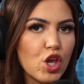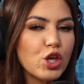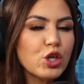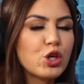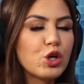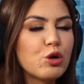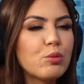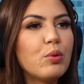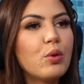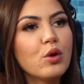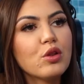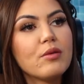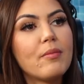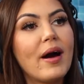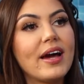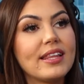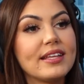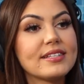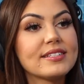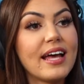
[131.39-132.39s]
you could pull the
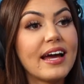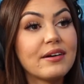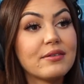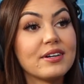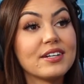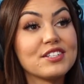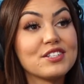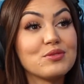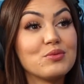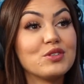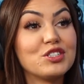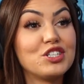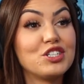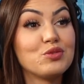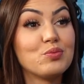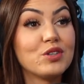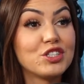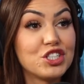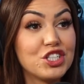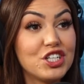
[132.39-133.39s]
Miley Cyrus, which is what